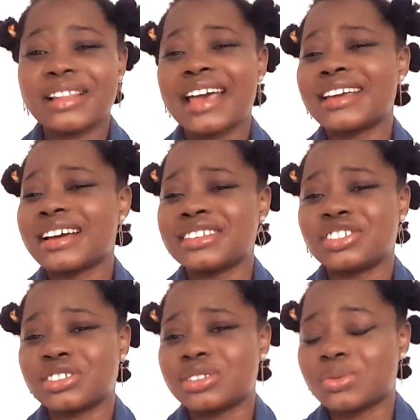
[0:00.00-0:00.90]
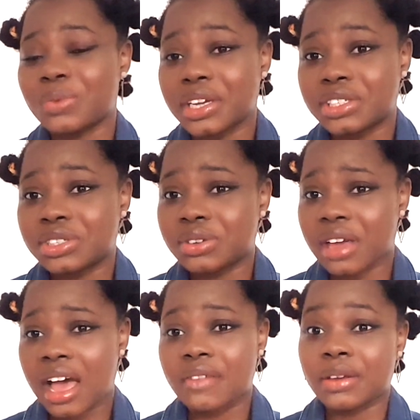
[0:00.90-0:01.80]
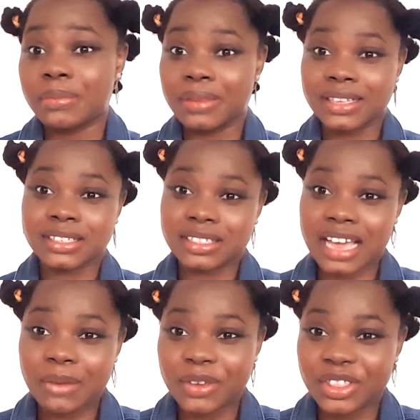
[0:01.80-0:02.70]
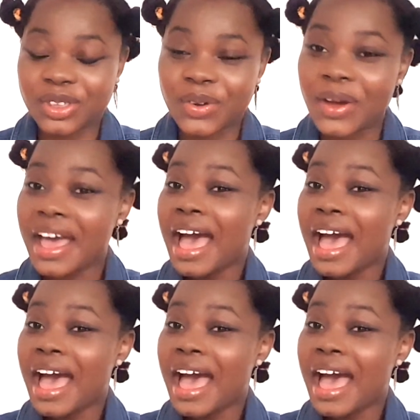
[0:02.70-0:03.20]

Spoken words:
I can't just wait to have a blessed time with you.